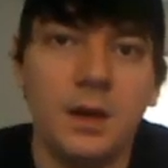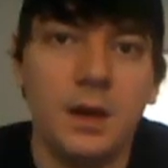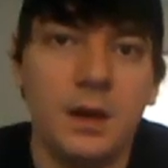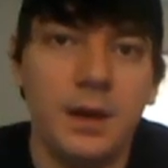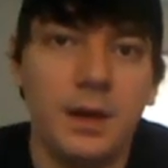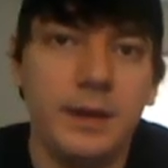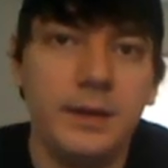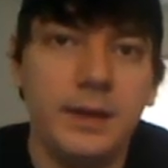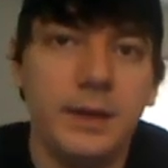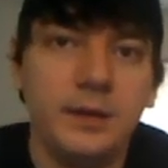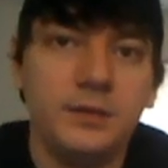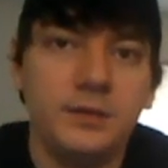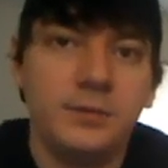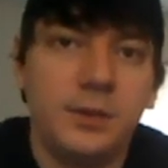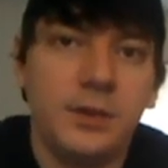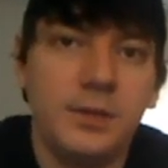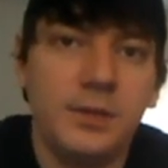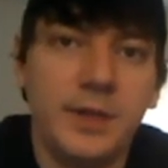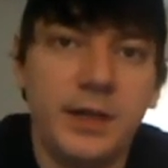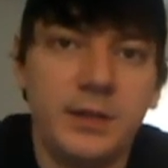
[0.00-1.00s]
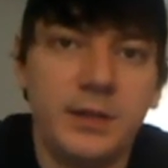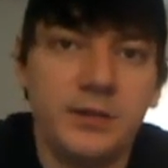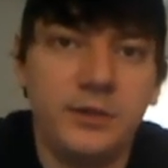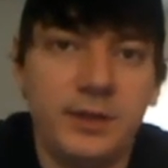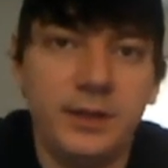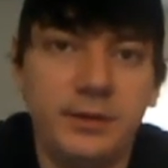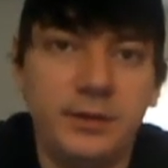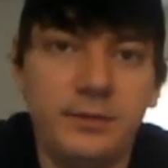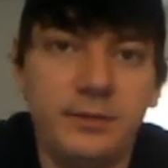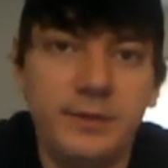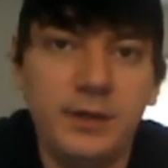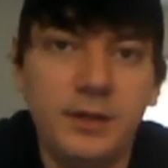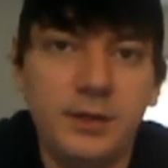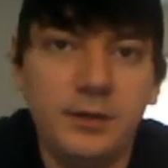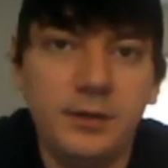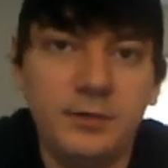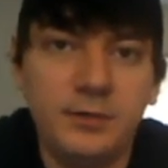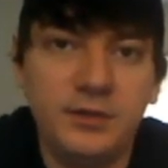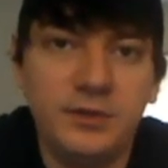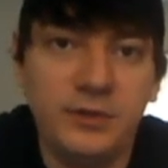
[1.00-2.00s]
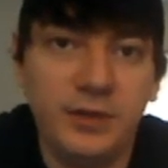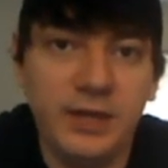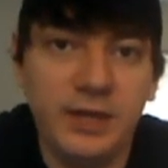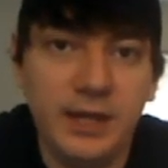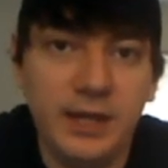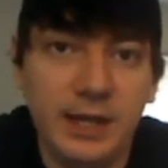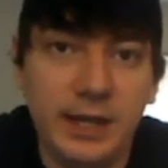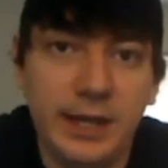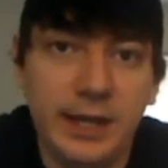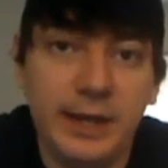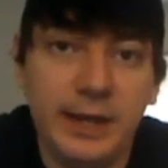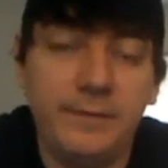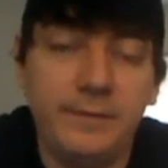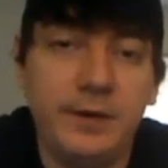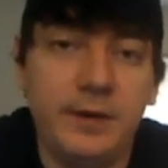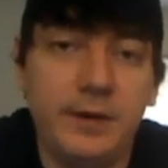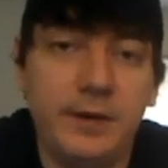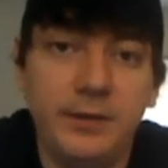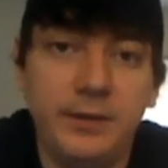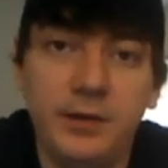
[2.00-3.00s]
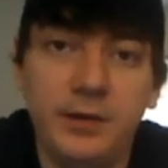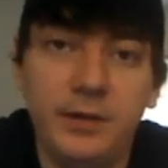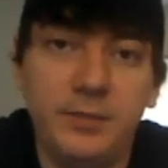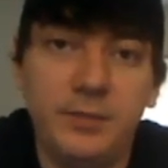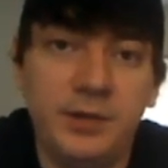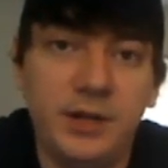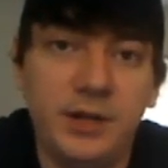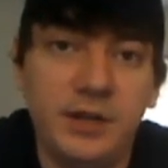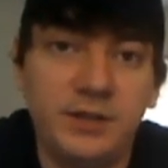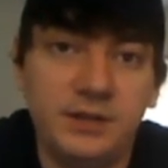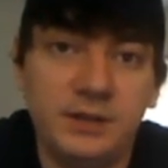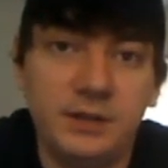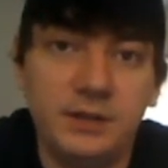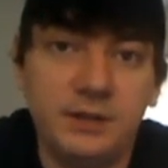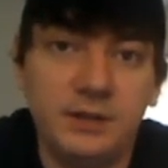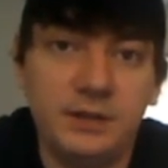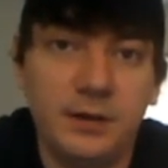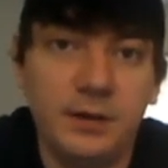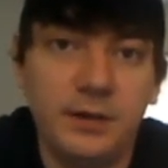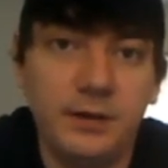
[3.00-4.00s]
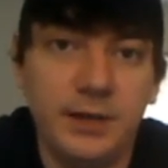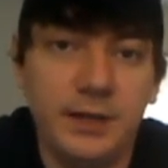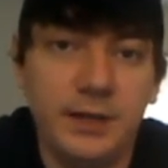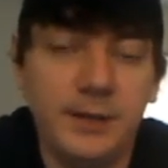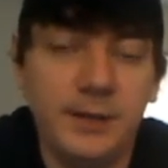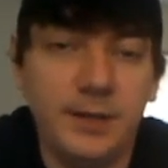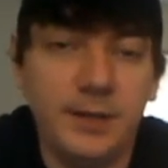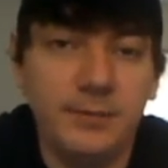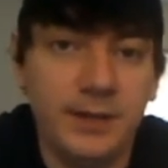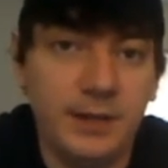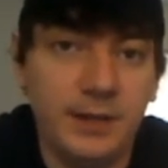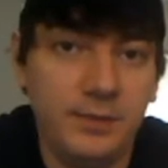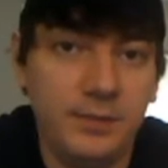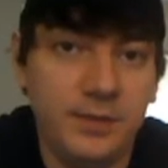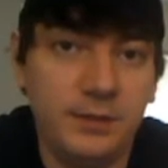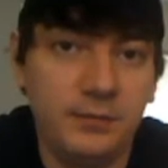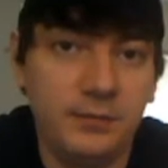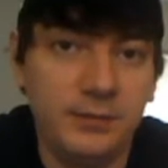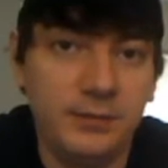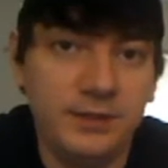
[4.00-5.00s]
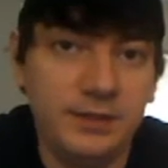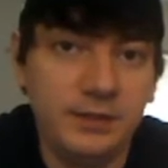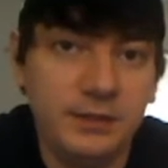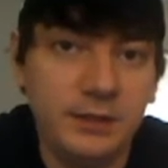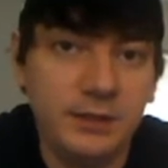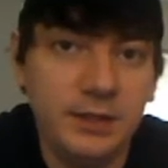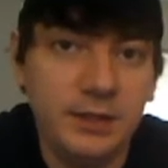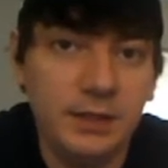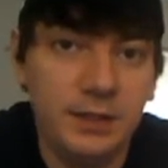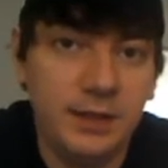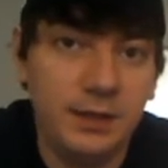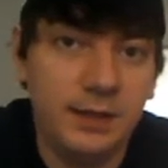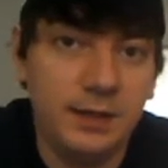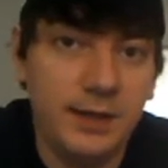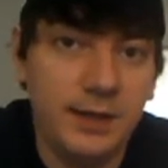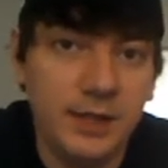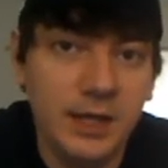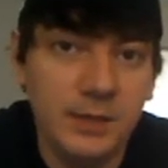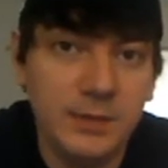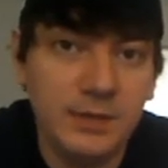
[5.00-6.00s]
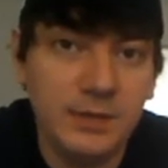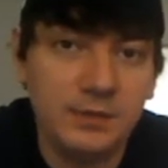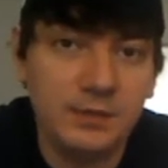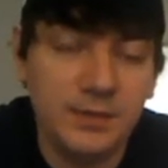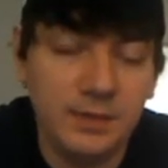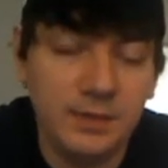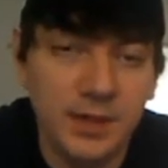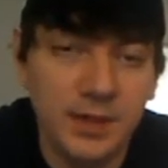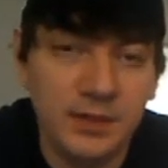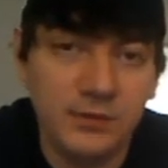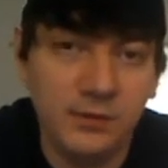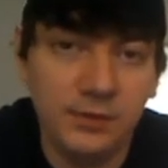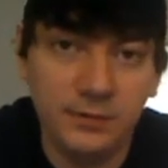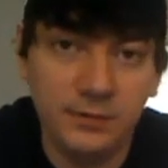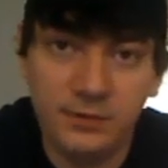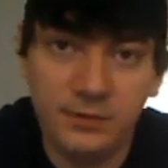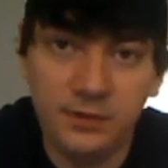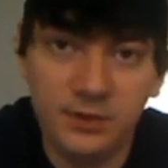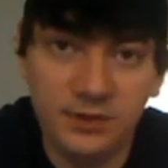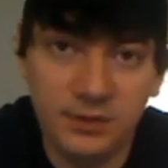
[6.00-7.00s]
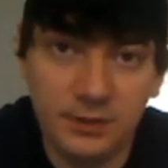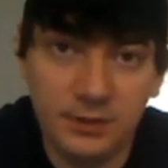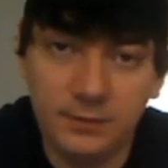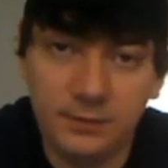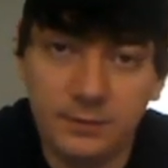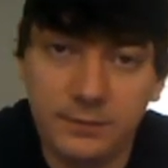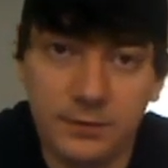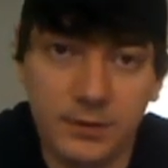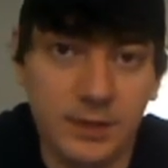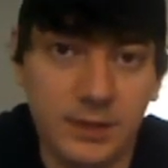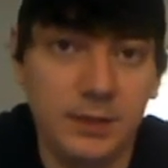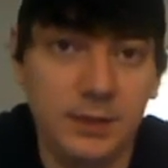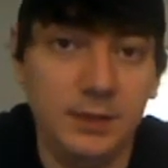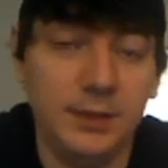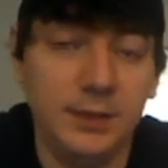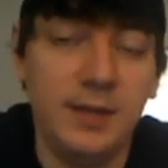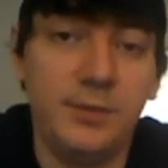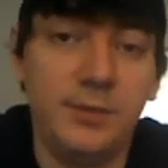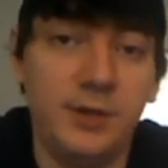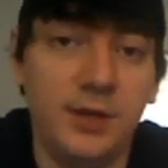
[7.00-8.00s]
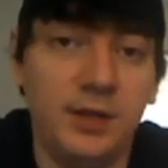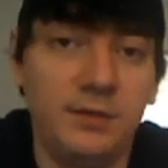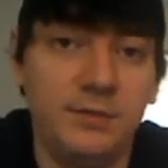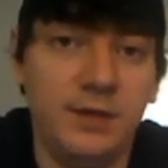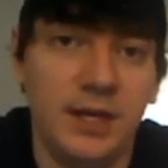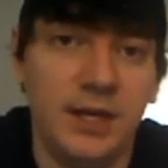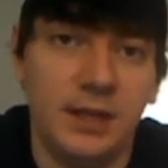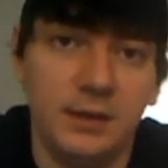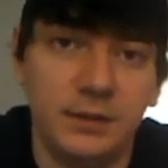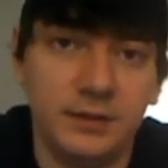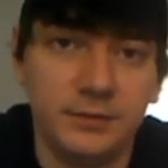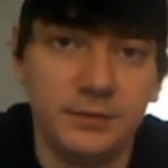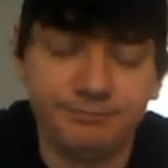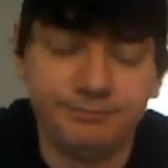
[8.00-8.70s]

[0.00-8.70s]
Hey guys, welcome back to another video. Today I have another impressions on a game that I beat recently, and that game is Metroid Fusion for the Gameboy Advance.